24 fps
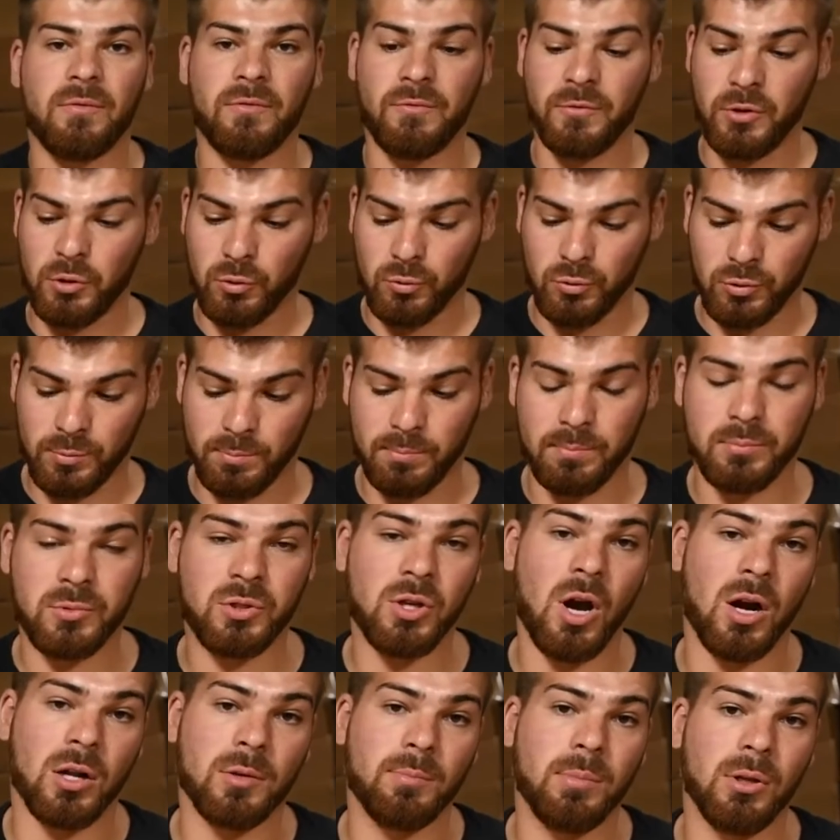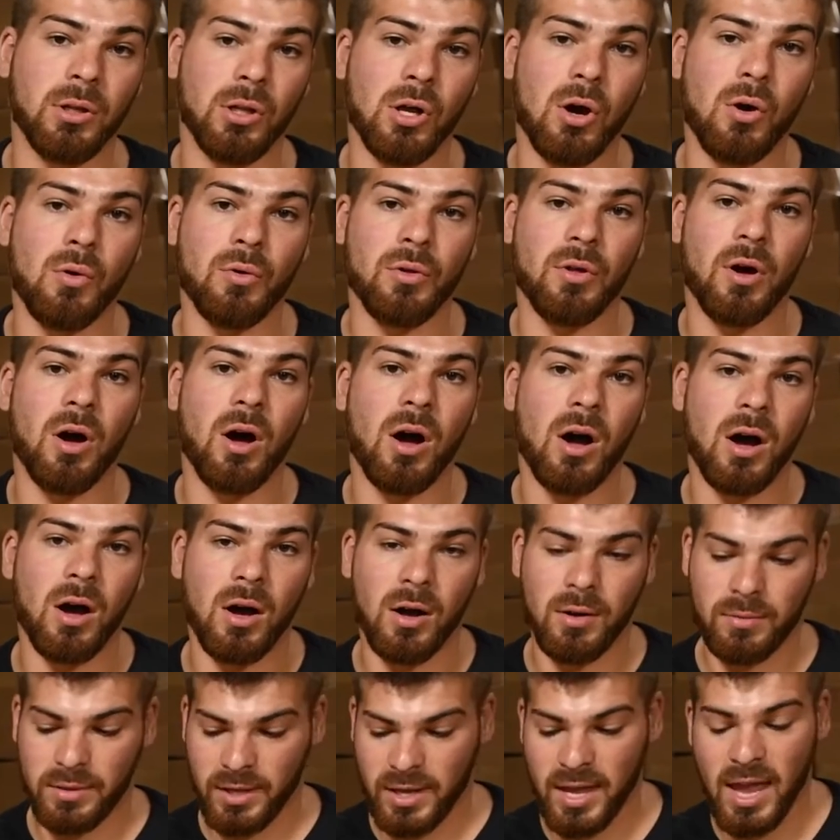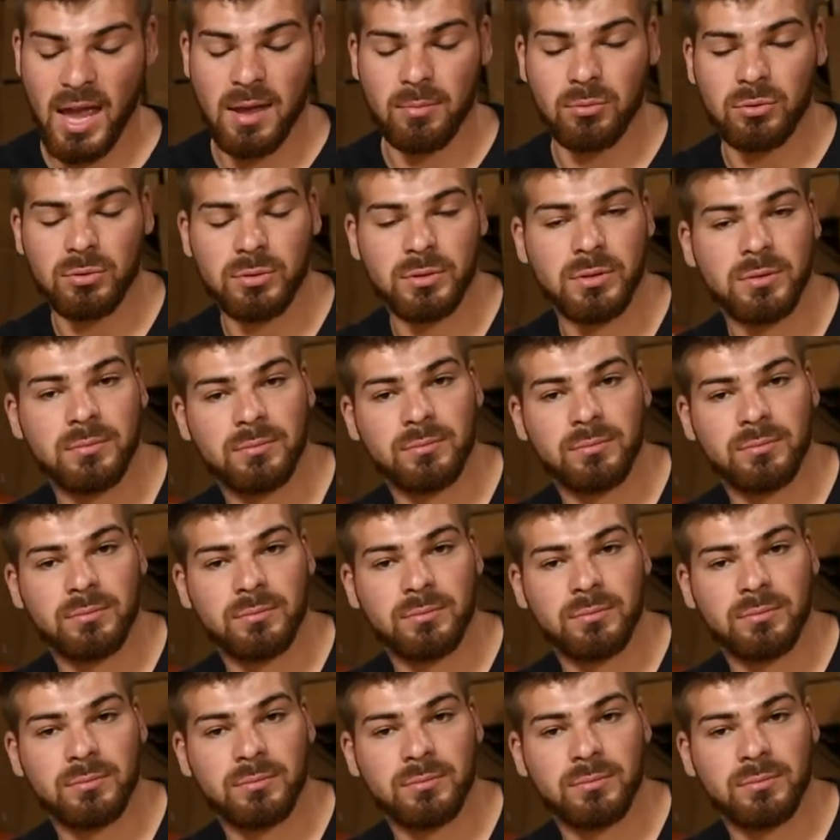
fuse tucked below the cables.